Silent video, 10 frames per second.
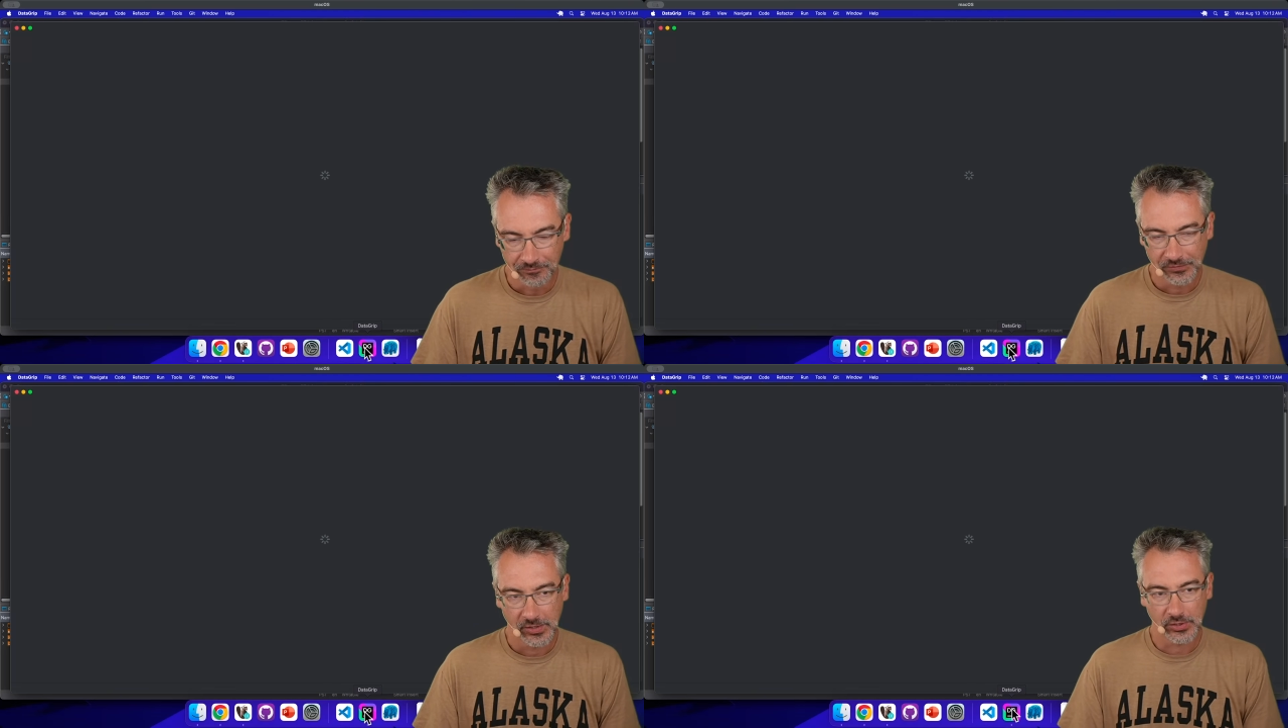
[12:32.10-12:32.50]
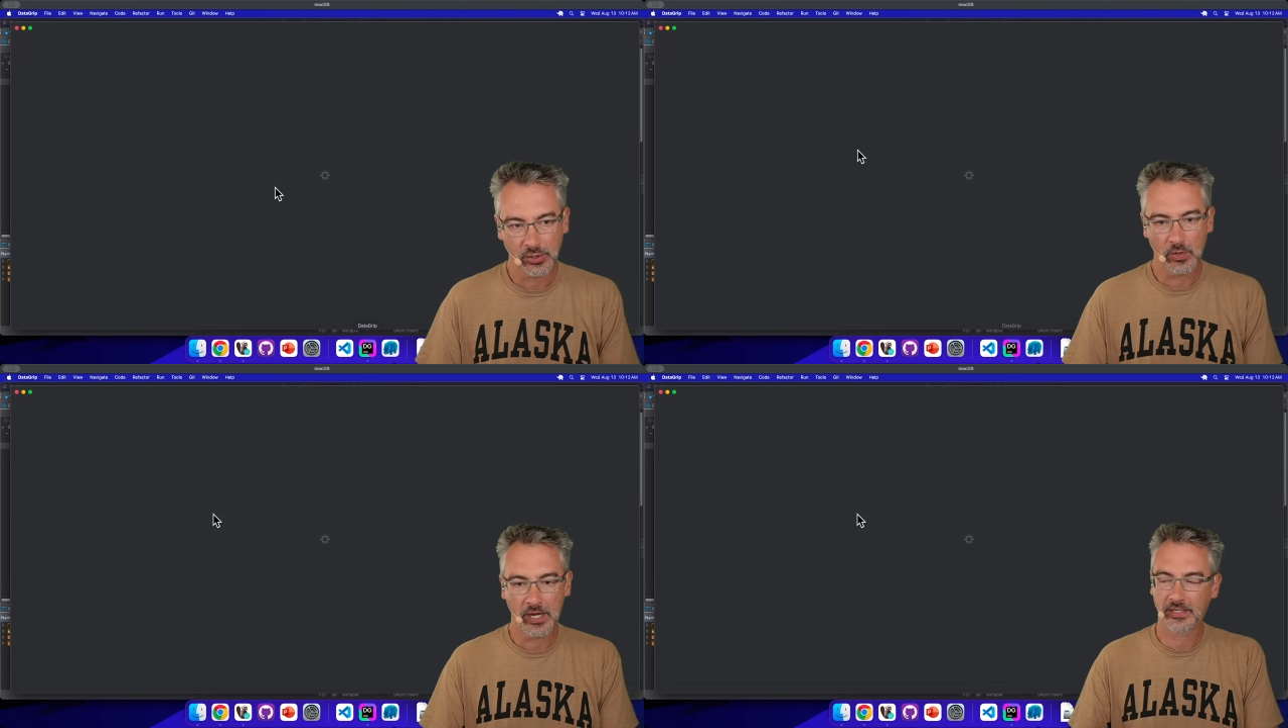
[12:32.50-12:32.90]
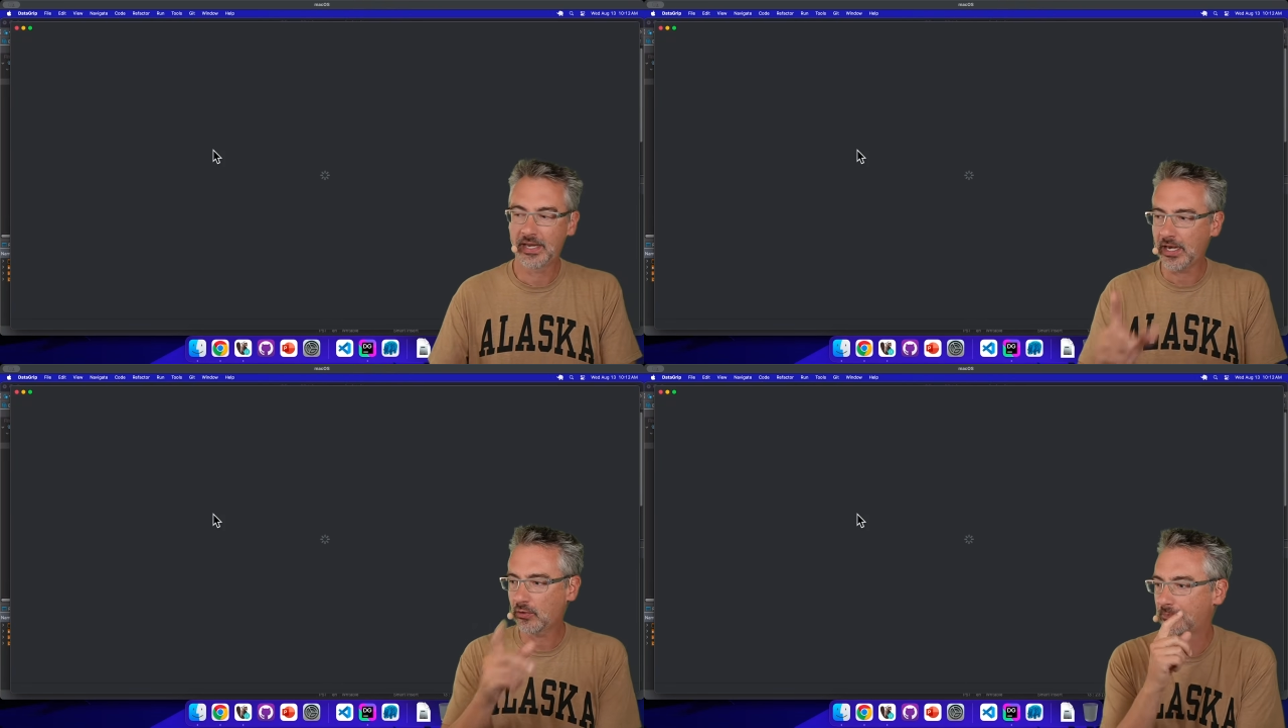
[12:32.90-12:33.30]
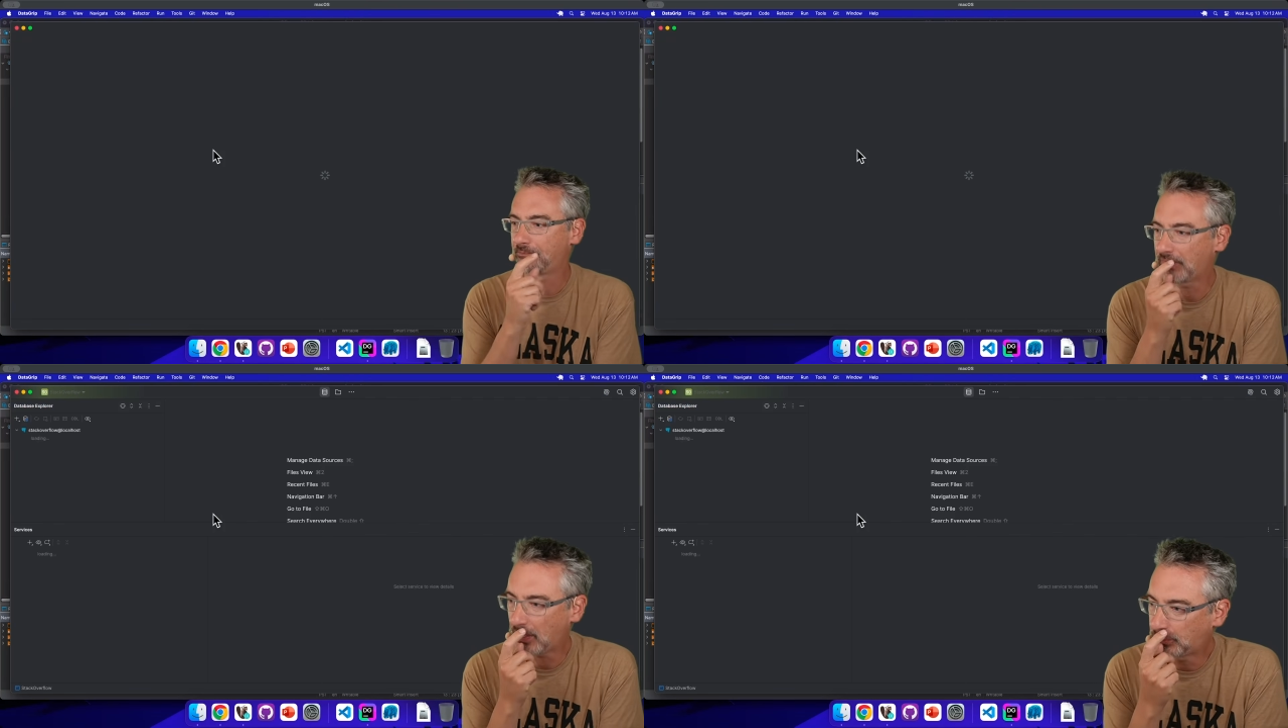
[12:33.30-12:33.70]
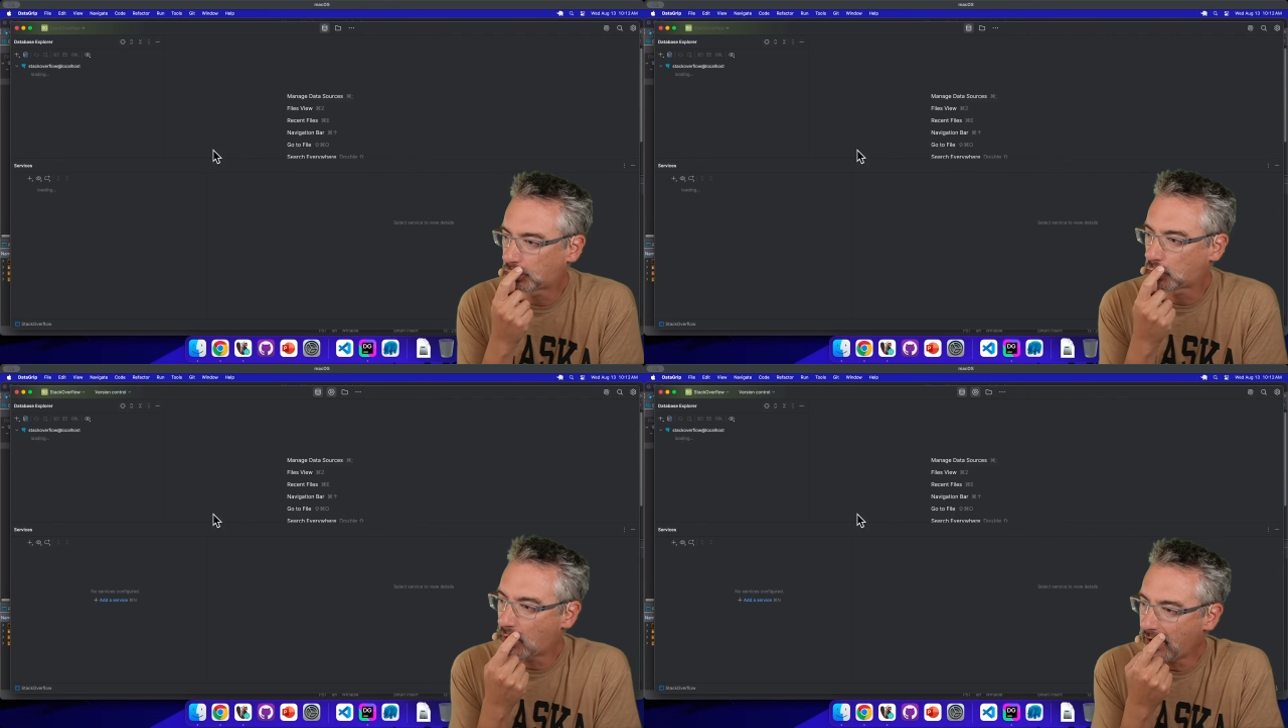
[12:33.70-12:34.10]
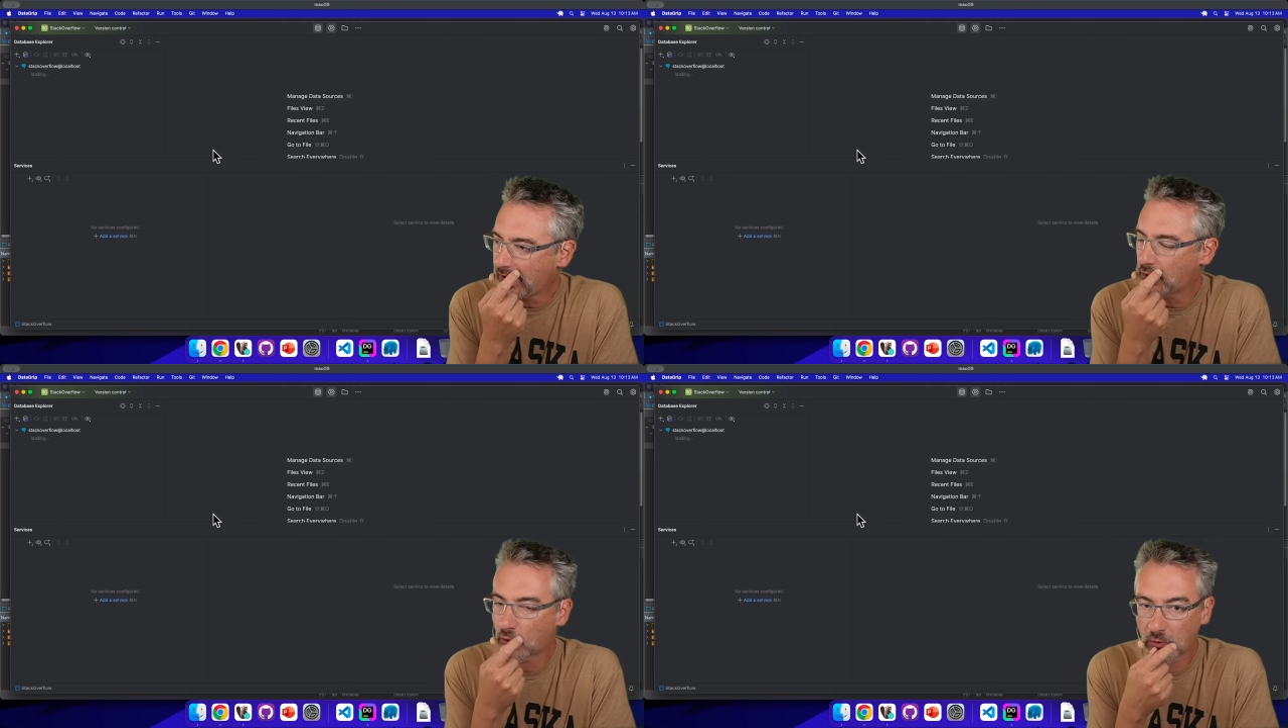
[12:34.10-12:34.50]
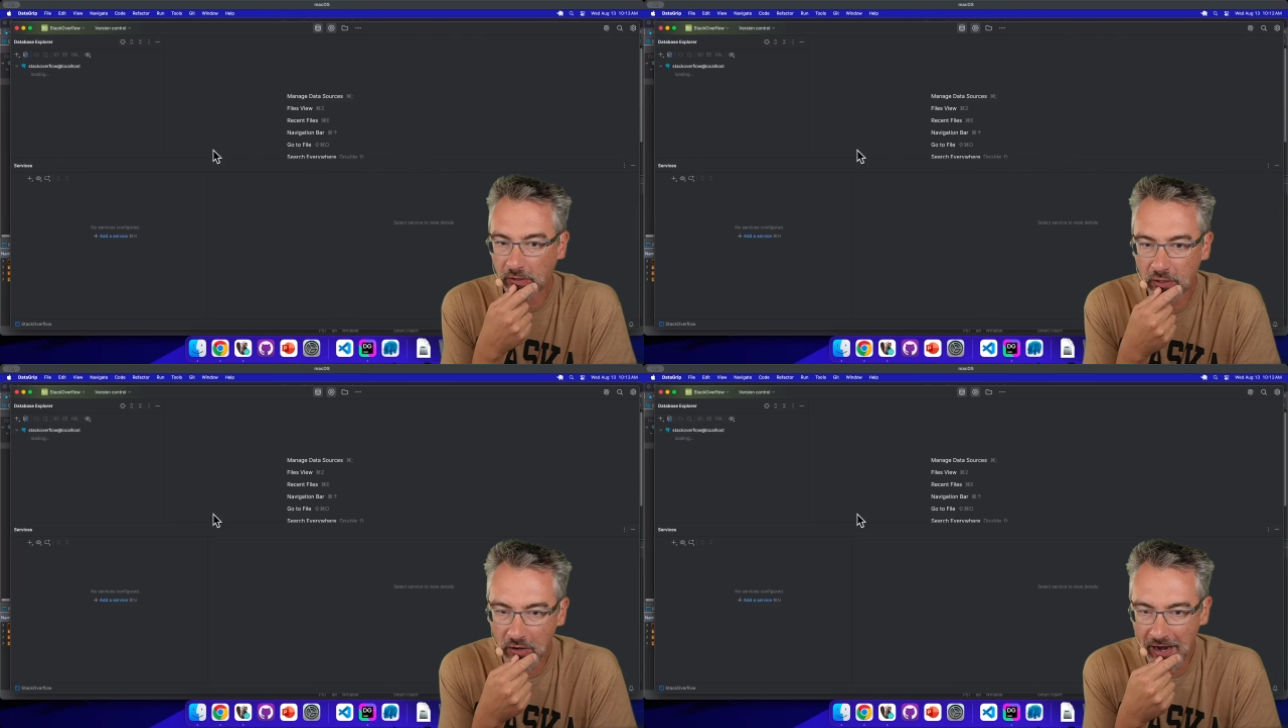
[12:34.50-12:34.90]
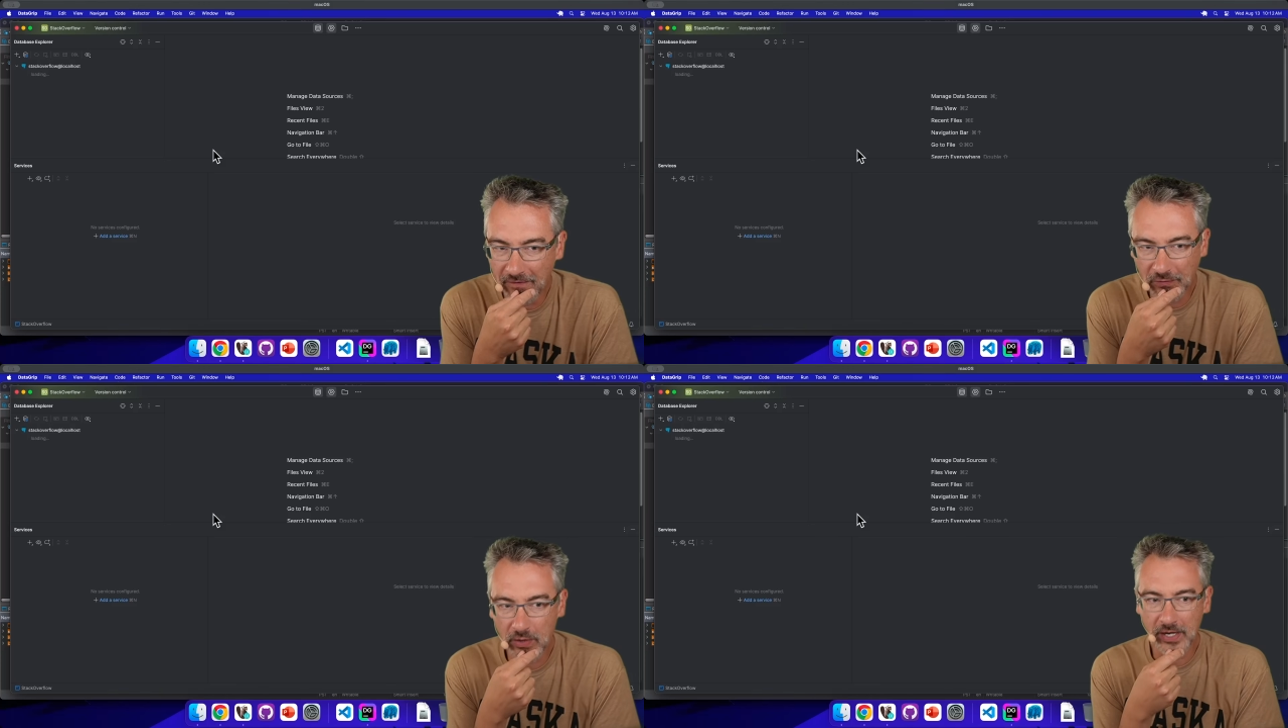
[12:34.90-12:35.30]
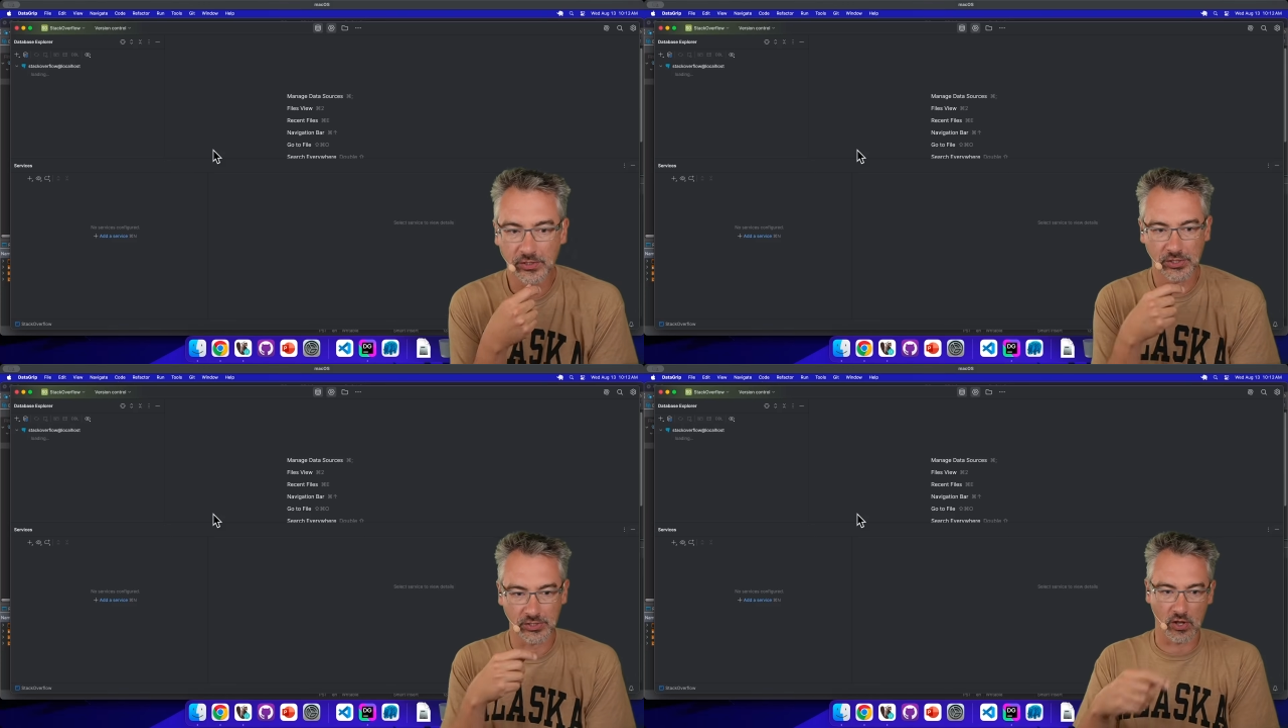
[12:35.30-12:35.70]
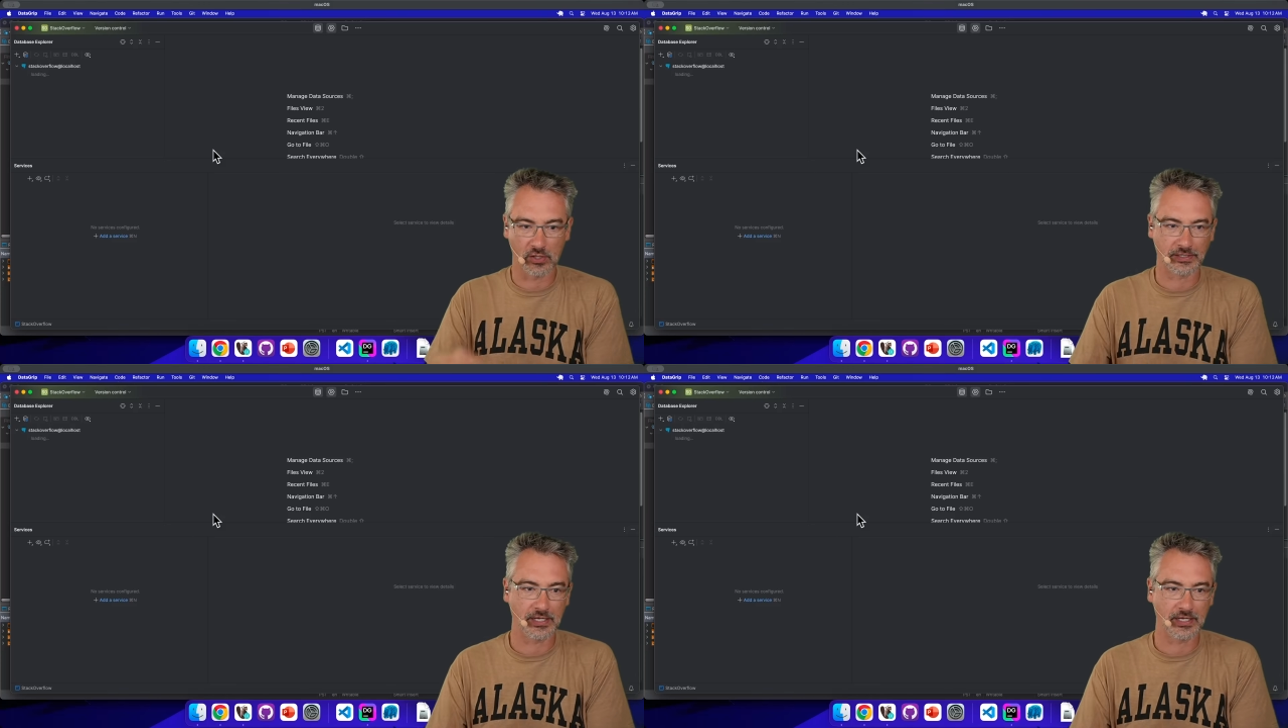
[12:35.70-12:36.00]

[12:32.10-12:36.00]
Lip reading: So DataGrip, I was trying earlier after I installed it,